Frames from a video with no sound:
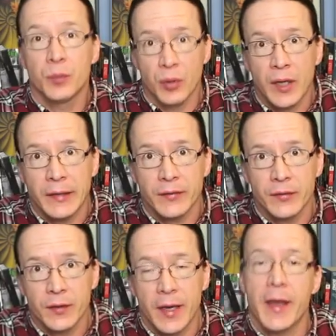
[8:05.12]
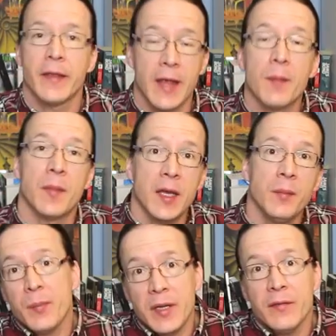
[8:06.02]
price, and that
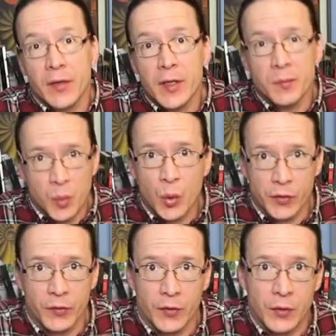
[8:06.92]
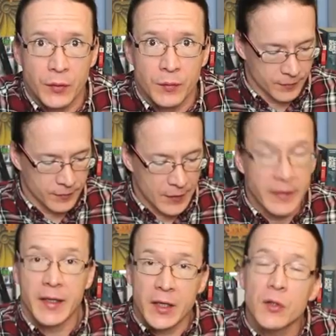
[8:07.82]
may be very important to you.
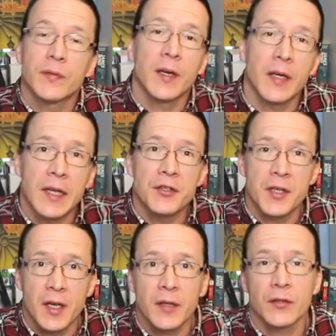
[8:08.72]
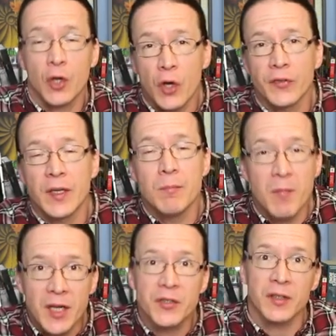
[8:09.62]
The Kindle Fire HDX costing
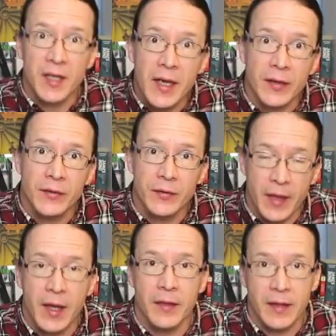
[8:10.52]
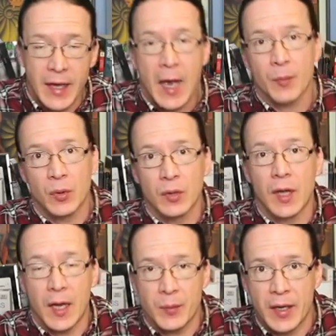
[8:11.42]
much less than the
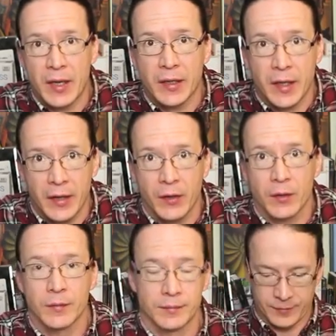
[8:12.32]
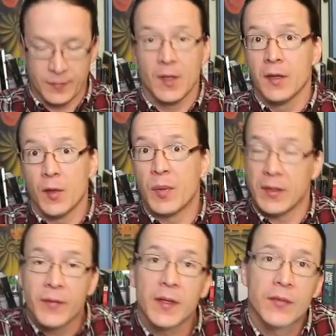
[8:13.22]
Apple iPad Air. The
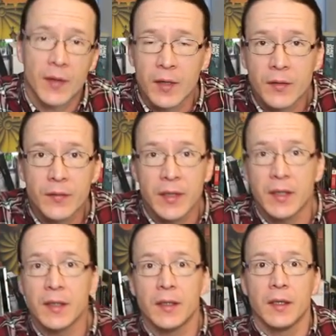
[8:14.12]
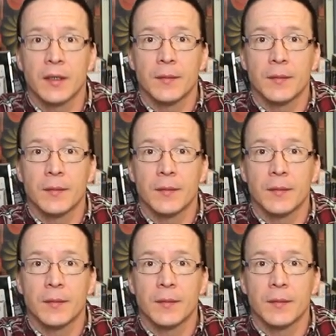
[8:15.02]
benefits of the